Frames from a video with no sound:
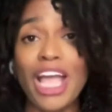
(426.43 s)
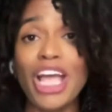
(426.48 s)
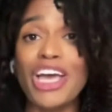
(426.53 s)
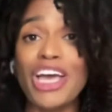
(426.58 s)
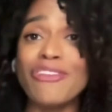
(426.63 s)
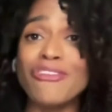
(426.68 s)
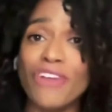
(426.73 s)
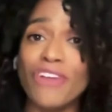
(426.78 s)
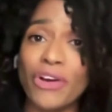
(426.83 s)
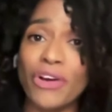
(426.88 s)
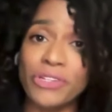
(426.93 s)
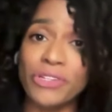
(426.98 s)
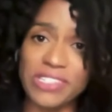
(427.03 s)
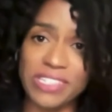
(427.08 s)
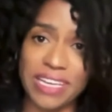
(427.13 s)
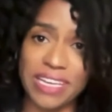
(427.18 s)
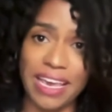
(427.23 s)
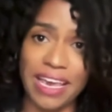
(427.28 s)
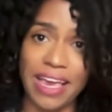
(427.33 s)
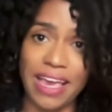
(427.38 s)

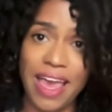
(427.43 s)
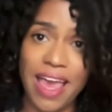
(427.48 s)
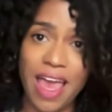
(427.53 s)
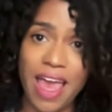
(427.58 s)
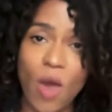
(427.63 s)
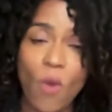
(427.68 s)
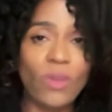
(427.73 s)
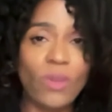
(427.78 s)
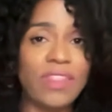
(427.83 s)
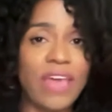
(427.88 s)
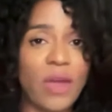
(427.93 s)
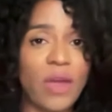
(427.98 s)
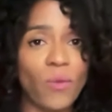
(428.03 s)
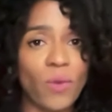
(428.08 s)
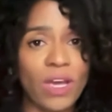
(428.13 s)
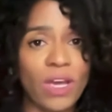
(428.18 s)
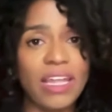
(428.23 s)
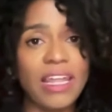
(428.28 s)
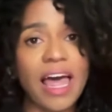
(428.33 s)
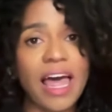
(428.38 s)
Conversely, when they
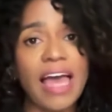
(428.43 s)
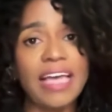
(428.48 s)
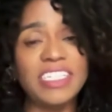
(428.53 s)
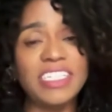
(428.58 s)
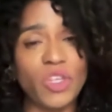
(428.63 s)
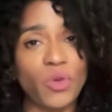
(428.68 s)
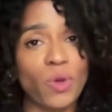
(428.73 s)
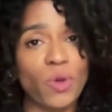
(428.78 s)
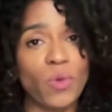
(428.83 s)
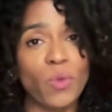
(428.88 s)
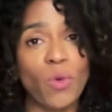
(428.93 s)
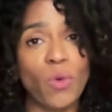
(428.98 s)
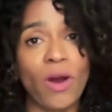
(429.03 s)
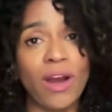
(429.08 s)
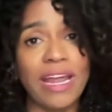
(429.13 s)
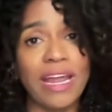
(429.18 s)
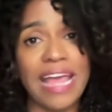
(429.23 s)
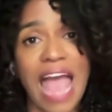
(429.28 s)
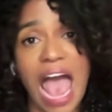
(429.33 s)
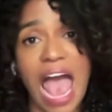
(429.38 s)
realize the
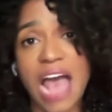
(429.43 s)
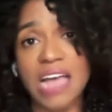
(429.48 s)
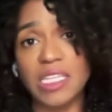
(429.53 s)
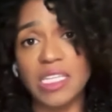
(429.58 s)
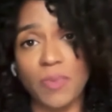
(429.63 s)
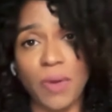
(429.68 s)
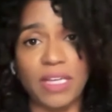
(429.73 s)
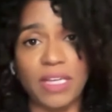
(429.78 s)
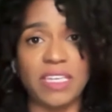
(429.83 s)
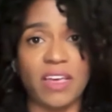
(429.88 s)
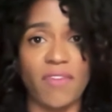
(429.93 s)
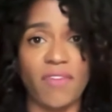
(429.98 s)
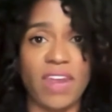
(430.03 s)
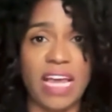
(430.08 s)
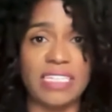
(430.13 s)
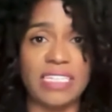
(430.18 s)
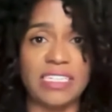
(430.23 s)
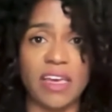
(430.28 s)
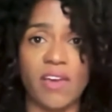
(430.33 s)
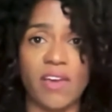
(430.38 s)
rewarding aspects of an
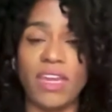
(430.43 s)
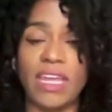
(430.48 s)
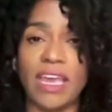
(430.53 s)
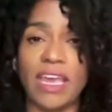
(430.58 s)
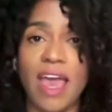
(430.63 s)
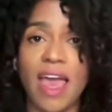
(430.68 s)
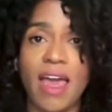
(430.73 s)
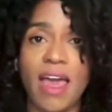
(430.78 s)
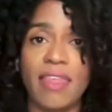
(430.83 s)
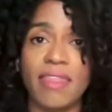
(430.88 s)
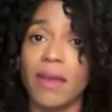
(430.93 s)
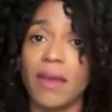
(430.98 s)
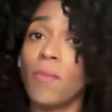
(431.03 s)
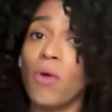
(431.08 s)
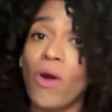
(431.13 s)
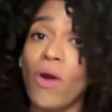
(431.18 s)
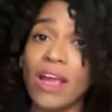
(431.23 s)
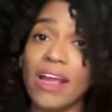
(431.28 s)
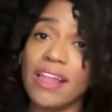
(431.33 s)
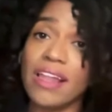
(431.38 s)
activity, they're
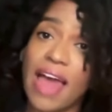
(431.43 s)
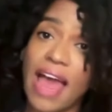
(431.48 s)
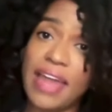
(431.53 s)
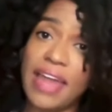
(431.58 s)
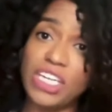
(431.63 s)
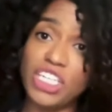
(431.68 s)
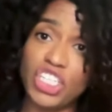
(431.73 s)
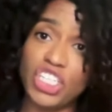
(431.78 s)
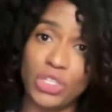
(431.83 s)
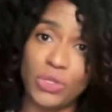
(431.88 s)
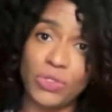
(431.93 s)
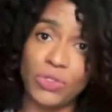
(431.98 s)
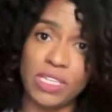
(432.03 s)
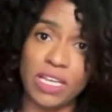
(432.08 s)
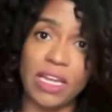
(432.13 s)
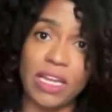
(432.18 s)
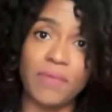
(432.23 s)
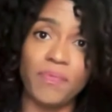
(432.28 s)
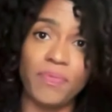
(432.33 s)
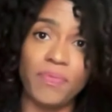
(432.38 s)
more inclined to choose
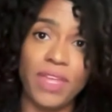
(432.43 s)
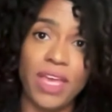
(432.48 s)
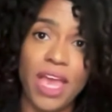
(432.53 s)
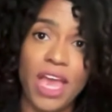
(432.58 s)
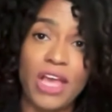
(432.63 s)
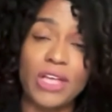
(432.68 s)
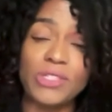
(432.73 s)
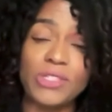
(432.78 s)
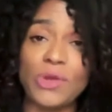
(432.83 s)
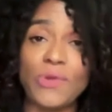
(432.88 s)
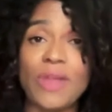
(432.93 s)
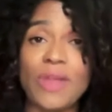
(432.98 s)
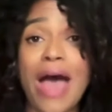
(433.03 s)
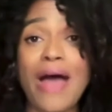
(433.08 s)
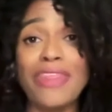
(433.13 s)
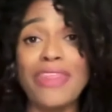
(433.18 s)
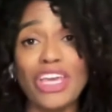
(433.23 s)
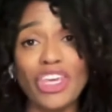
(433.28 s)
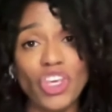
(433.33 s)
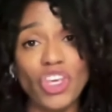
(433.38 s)
it. So
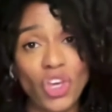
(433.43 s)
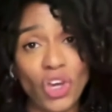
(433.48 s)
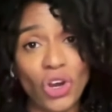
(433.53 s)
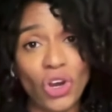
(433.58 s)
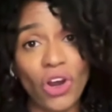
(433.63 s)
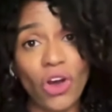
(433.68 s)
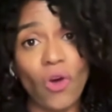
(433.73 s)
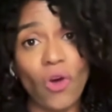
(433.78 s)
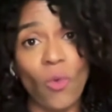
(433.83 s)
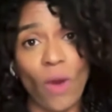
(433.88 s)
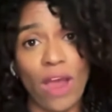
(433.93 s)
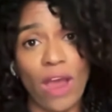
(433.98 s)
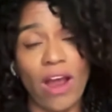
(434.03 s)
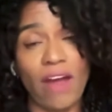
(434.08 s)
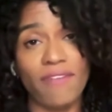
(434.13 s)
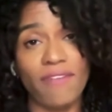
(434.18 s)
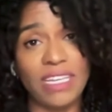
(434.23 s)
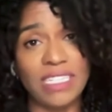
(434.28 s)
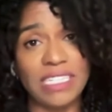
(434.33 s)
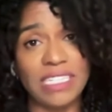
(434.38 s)
now that you're aware
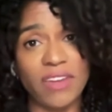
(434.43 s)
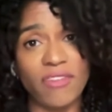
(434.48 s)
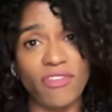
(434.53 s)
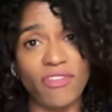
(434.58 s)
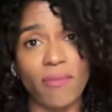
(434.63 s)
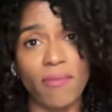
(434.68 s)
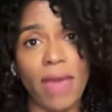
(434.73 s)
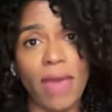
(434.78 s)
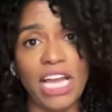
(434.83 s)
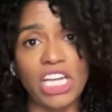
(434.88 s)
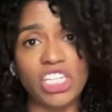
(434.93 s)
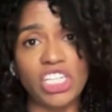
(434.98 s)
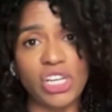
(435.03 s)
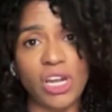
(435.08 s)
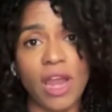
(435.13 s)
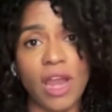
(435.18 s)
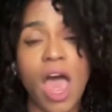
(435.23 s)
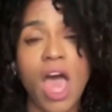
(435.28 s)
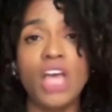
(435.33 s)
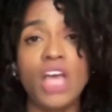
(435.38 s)
of this
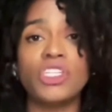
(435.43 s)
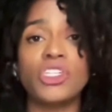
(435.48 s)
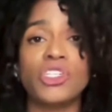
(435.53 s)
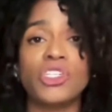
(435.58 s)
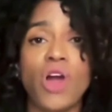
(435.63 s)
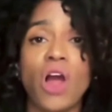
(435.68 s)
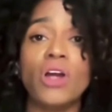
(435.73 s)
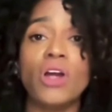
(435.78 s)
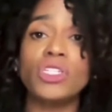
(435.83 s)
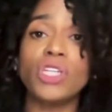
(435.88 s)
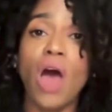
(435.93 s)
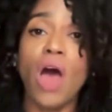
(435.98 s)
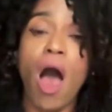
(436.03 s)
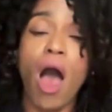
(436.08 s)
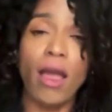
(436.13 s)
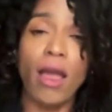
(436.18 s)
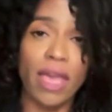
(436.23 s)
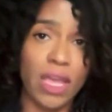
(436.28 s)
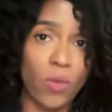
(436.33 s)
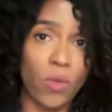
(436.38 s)
information, start
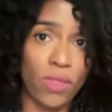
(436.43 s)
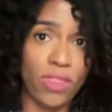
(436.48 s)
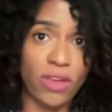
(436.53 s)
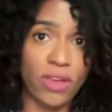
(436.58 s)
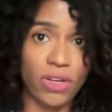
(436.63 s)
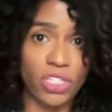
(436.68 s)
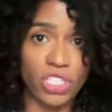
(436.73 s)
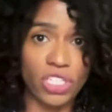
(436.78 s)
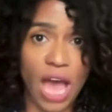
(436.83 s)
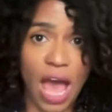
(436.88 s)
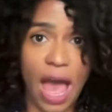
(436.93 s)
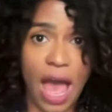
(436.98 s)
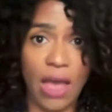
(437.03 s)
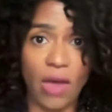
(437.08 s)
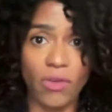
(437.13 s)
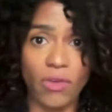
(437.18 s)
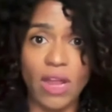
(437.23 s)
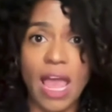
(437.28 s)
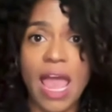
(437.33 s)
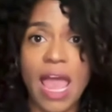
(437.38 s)
talking with your
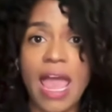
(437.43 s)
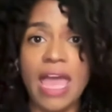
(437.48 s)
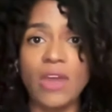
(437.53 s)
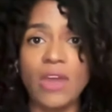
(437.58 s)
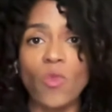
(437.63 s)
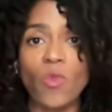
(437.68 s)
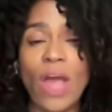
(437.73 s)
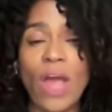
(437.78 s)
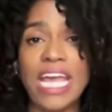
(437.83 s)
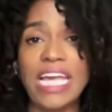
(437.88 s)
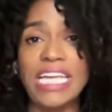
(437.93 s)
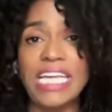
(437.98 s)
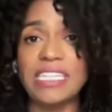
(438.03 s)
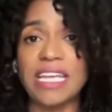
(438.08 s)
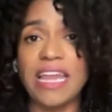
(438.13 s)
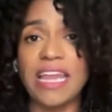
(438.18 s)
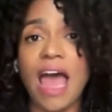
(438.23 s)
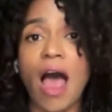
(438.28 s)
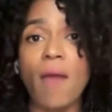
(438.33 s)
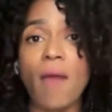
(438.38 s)
child in ways
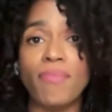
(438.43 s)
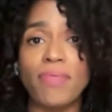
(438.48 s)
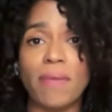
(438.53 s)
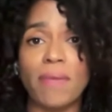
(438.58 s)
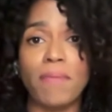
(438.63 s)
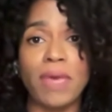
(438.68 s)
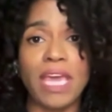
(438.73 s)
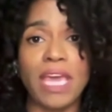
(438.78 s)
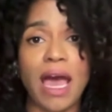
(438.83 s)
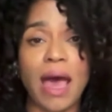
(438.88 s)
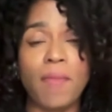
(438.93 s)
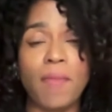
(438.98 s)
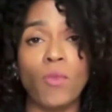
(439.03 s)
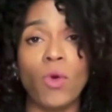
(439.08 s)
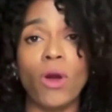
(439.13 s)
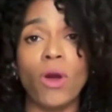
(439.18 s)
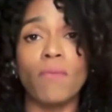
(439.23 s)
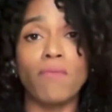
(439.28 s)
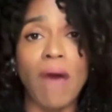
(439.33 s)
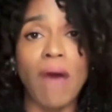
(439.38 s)
that help them become
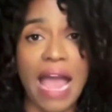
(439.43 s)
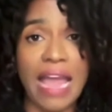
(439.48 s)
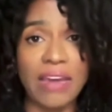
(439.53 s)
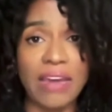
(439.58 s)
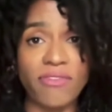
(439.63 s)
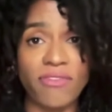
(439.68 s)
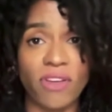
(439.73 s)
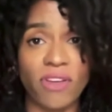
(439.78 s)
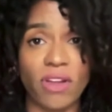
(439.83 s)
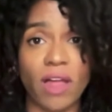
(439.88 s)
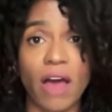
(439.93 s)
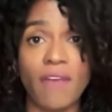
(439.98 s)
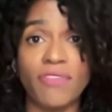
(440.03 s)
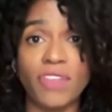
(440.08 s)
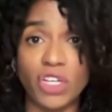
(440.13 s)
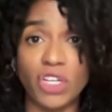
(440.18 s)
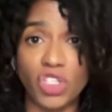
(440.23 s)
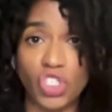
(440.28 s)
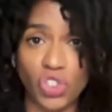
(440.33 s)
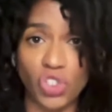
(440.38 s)
more mindful of
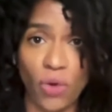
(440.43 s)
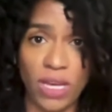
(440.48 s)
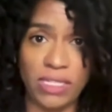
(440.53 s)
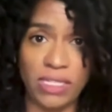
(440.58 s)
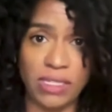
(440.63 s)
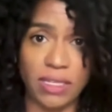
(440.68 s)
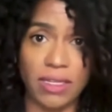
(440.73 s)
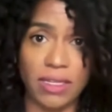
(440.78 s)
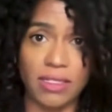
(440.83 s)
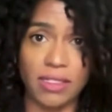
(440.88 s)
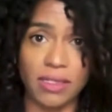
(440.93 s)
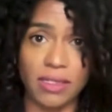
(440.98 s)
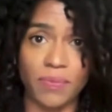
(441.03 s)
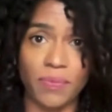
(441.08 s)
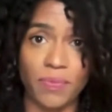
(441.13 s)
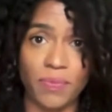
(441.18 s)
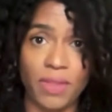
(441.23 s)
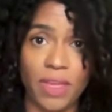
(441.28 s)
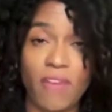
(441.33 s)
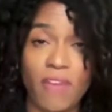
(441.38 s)
their choices.
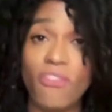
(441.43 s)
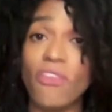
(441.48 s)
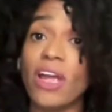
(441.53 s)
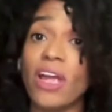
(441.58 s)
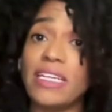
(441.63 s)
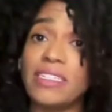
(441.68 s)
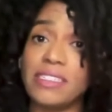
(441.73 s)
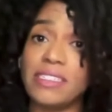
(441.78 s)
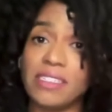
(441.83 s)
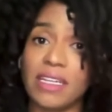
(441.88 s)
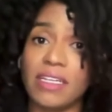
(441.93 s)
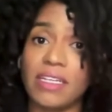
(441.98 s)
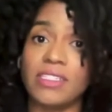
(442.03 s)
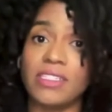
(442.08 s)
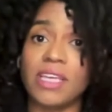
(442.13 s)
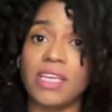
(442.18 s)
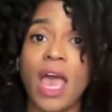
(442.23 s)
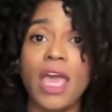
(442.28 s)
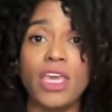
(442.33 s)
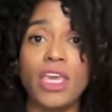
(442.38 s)
For
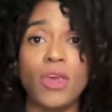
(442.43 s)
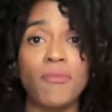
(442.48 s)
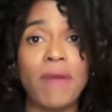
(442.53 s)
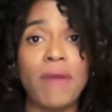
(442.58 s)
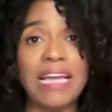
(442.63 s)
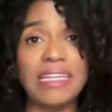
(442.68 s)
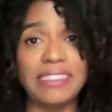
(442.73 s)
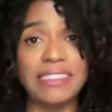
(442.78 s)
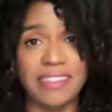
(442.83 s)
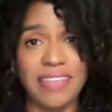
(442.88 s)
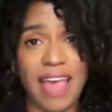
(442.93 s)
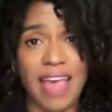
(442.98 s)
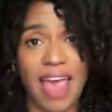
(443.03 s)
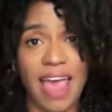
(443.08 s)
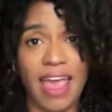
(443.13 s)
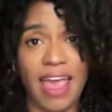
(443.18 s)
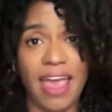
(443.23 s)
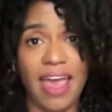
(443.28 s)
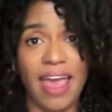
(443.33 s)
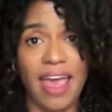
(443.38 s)
instance, you might
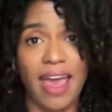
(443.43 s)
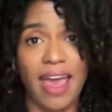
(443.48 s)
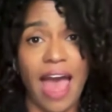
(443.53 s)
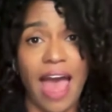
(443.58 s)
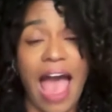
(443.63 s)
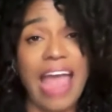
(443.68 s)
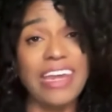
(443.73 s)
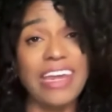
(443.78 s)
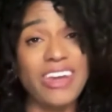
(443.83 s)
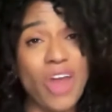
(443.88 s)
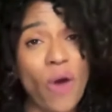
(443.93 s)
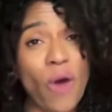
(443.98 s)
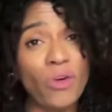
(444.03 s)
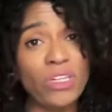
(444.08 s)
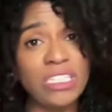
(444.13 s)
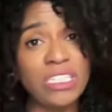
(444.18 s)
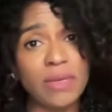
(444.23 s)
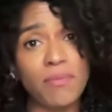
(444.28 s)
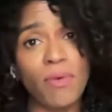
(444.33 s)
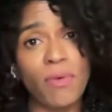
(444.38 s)
say, "I know
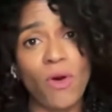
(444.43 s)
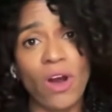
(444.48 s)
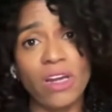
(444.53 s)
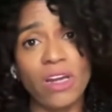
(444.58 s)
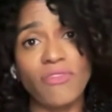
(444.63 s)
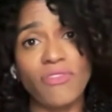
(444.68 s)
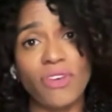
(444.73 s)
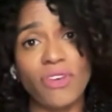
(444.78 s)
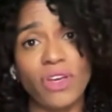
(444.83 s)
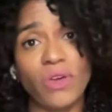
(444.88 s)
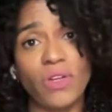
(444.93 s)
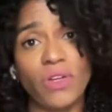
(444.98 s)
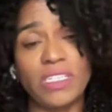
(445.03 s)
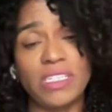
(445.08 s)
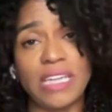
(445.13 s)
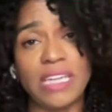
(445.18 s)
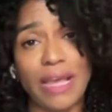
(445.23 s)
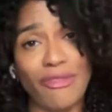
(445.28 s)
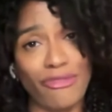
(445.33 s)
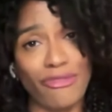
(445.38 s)
it's important for you to
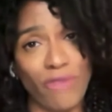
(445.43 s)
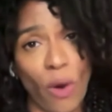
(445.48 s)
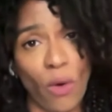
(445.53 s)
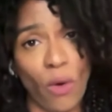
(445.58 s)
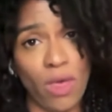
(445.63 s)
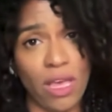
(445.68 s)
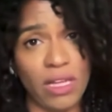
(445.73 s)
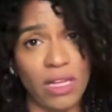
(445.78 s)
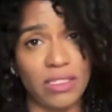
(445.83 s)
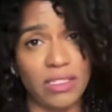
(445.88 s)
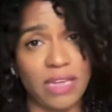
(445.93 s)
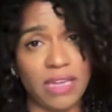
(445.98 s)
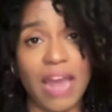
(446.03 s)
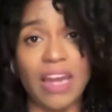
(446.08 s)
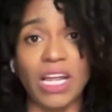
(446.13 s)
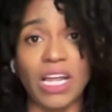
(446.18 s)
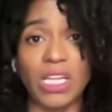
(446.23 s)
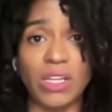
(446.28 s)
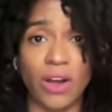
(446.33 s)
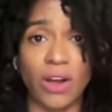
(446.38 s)
stay focused
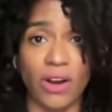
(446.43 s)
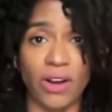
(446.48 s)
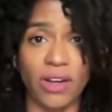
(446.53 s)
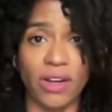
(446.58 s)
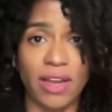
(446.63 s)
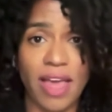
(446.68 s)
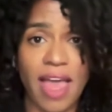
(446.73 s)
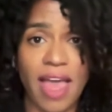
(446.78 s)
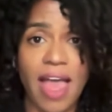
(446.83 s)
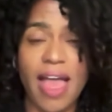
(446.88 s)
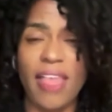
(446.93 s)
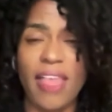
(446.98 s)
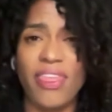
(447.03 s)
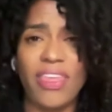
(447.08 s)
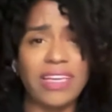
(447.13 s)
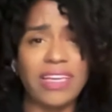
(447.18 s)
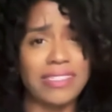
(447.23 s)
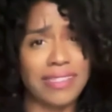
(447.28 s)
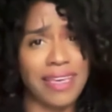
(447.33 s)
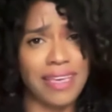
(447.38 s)
and alert.
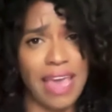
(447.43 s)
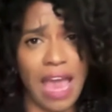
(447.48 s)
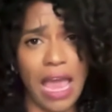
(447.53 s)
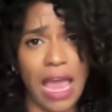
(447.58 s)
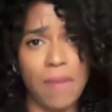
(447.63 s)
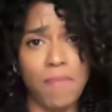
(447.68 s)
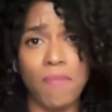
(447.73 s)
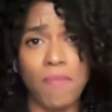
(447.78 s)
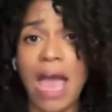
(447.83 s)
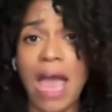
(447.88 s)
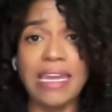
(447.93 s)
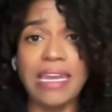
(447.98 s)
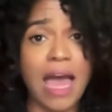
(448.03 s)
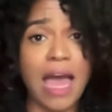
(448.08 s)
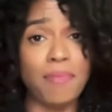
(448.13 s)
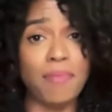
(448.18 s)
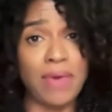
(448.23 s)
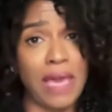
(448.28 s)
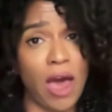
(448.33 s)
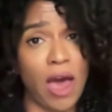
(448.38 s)
This game might
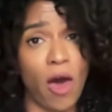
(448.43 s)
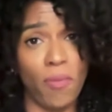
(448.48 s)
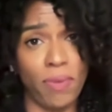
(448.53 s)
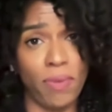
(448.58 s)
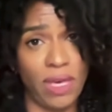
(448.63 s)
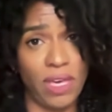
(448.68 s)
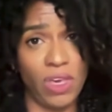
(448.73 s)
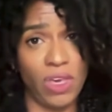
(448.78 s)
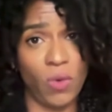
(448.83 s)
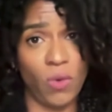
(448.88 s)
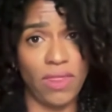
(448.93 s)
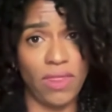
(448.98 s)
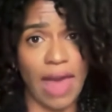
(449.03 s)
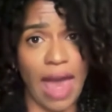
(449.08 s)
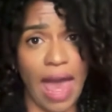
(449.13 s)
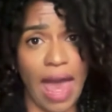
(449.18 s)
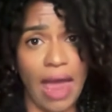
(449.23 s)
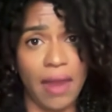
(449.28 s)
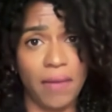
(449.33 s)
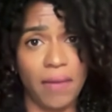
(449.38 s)
not be helping you with
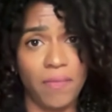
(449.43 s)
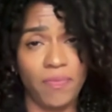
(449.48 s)
that."